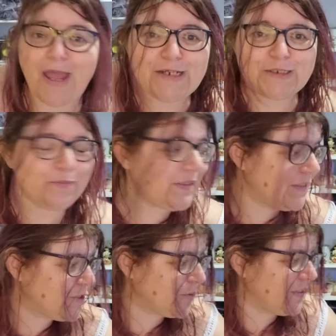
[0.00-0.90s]
I actually really
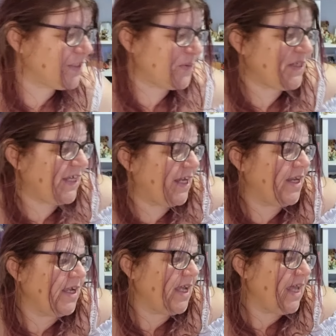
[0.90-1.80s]
enjoyed doing it.
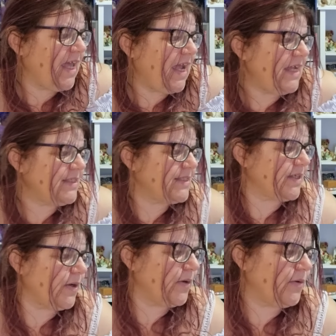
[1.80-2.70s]
And
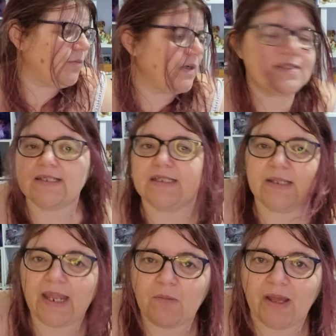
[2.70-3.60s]
so once I
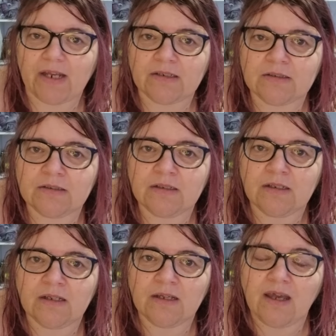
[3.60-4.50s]
did that one,
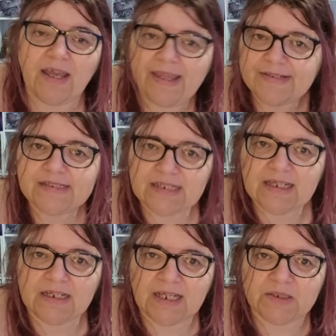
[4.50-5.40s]
I had to
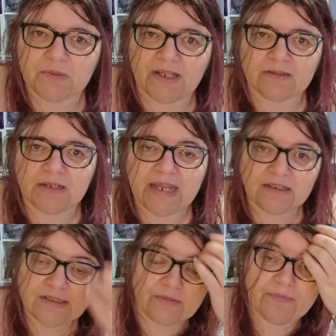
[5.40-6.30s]
get another one, and
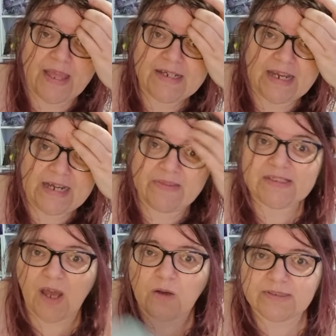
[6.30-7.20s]
because I found out now
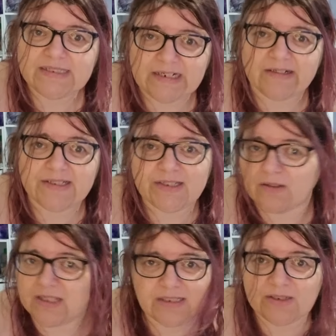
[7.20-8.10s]
there's a whole series,
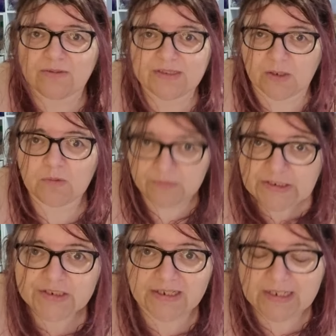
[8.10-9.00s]
so guess who's going to
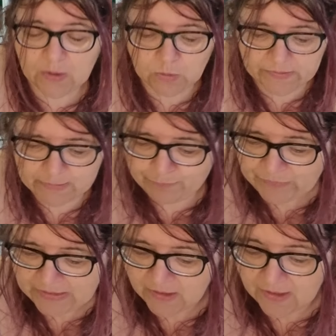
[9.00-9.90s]
eventually get all of them.
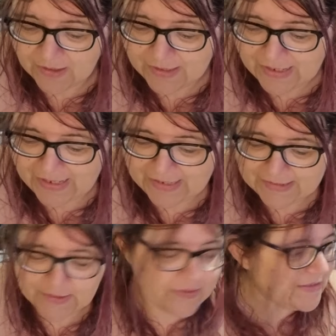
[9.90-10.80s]

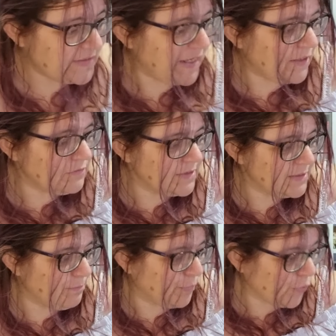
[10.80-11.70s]
So this is
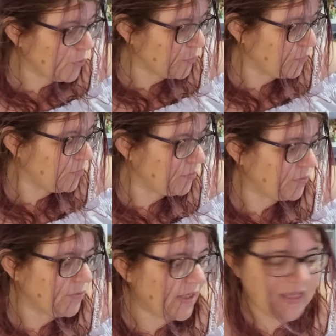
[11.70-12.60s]
Hilda's Brew
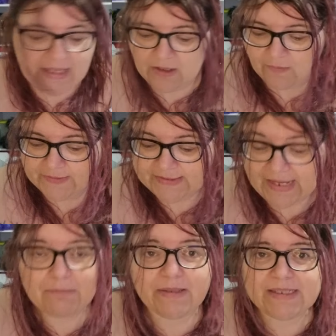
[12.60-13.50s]
on the
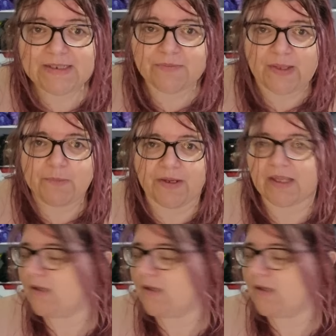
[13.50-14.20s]
same piece of fabric,